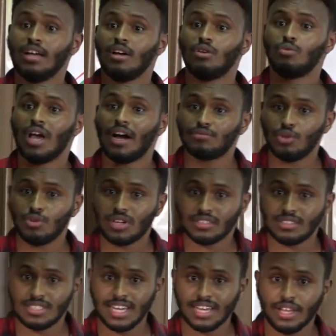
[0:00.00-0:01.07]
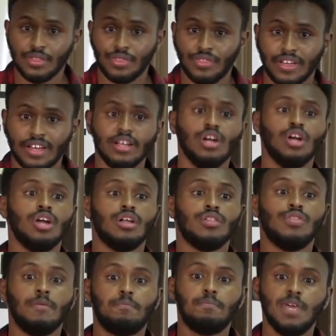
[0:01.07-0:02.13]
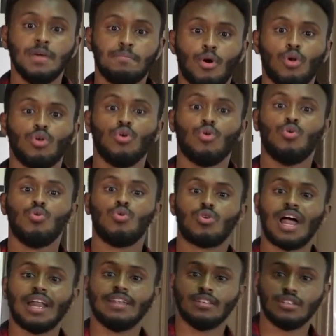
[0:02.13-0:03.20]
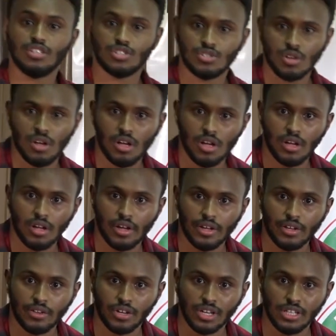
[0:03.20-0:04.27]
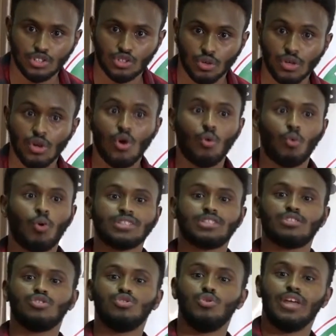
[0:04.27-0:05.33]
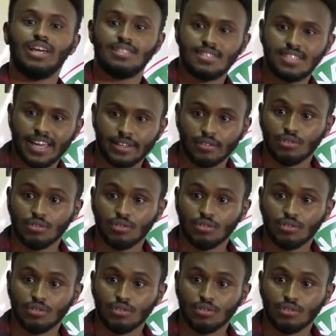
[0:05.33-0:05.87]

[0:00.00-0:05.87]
We have to look at the second thing, the people who run this religion. What do they say?